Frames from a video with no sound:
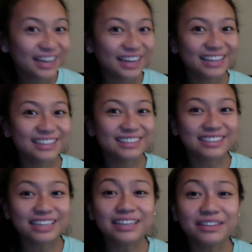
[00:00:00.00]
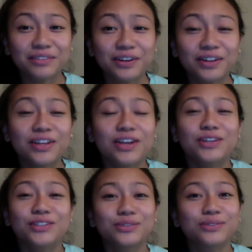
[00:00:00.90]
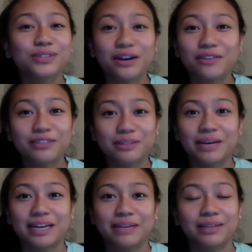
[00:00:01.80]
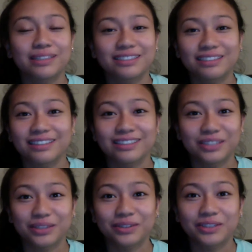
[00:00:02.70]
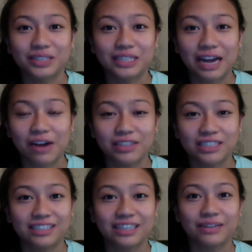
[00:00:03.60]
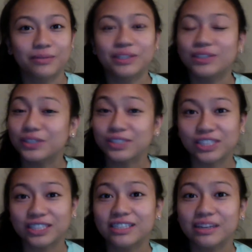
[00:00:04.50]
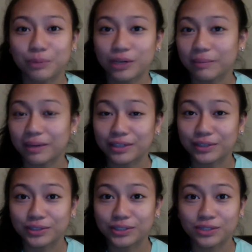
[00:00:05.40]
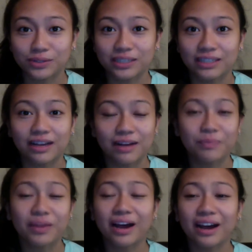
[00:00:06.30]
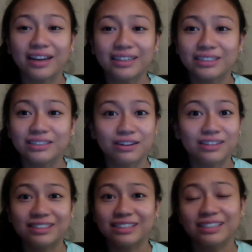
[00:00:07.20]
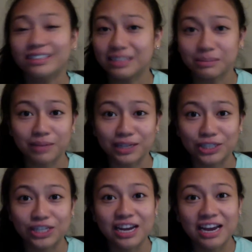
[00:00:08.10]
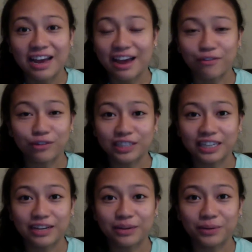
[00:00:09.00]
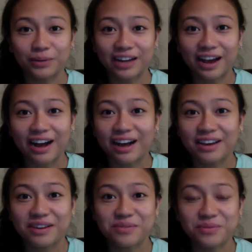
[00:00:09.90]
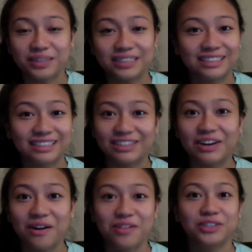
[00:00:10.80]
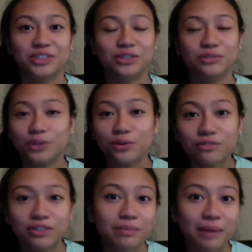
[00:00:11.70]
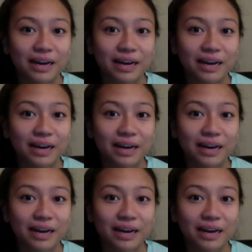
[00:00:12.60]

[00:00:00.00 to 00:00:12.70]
And second of all, do not feel bad about studying 2 to 3 hours a day when you're just a pre-medical student. I did not study this much every day when I was in college, so don't feel bad